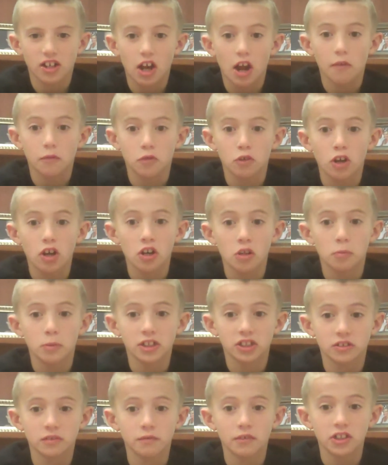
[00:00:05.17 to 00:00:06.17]
and I've
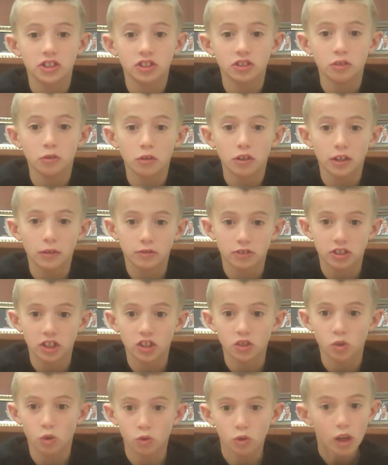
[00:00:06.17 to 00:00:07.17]
created the best invention you will
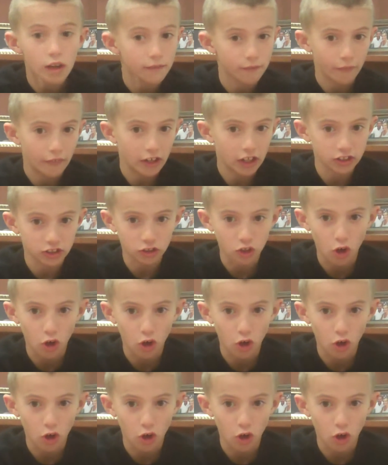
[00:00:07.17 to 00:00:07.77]
ever see in your life.